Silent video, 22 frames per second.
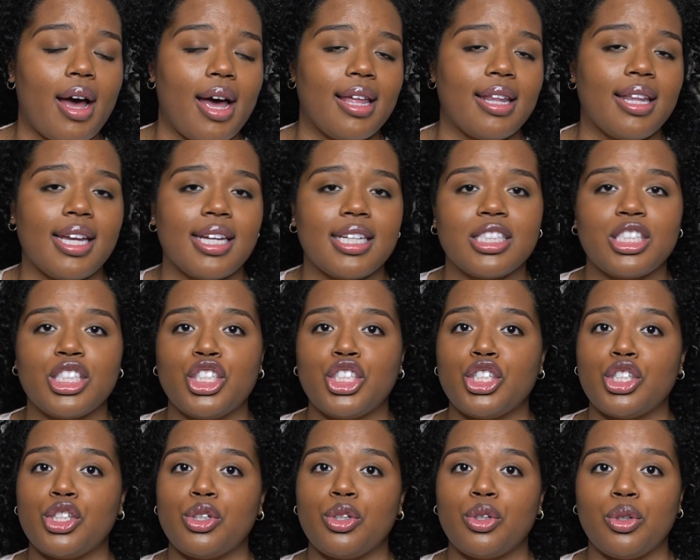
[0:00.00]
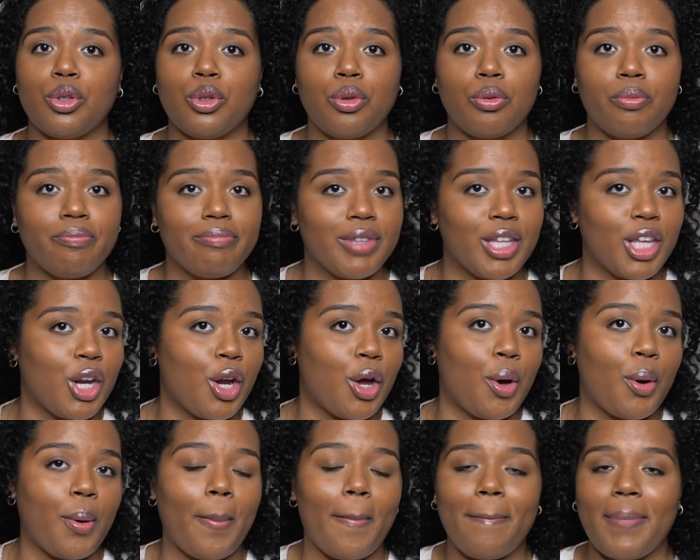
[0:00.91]
I like to do, you
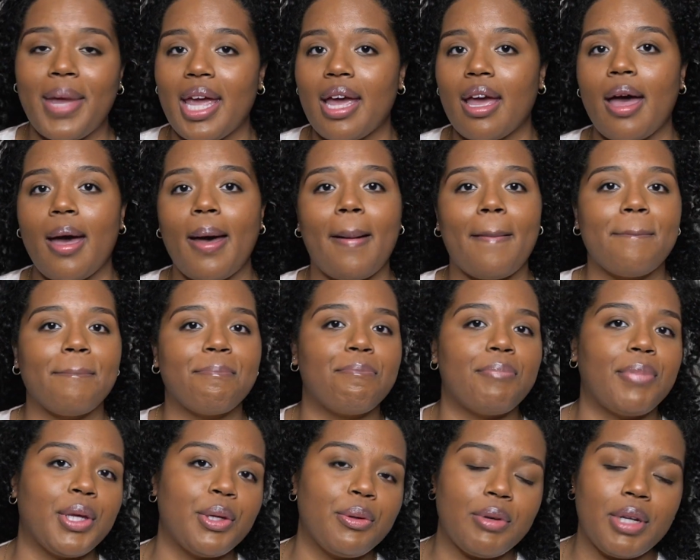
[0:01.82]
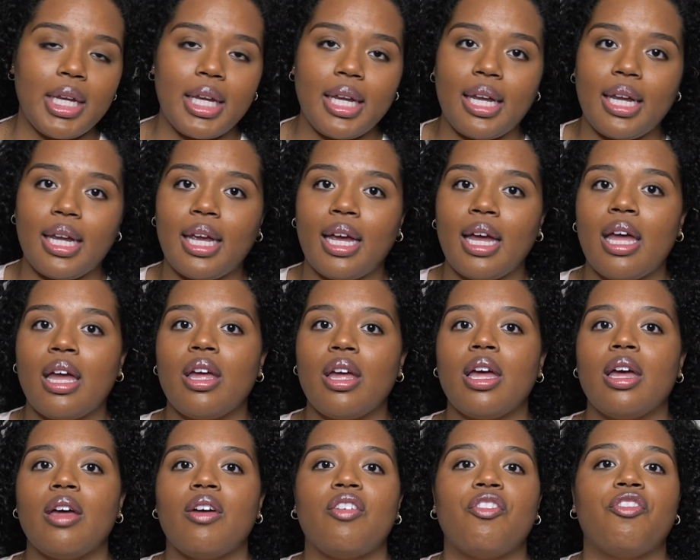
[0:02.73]
know, makeup, beauty,
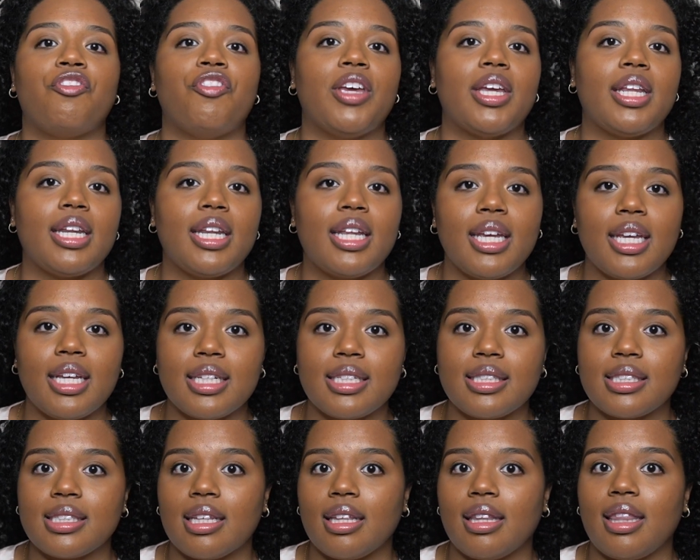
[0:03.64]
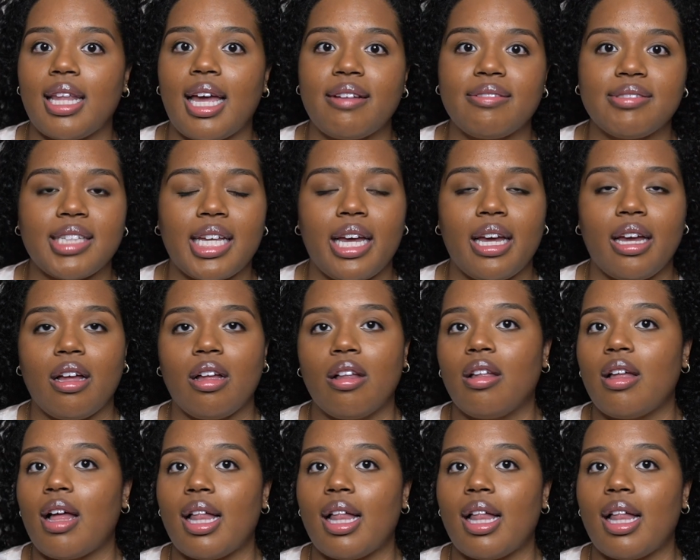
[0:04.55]
fitness, lifestyle.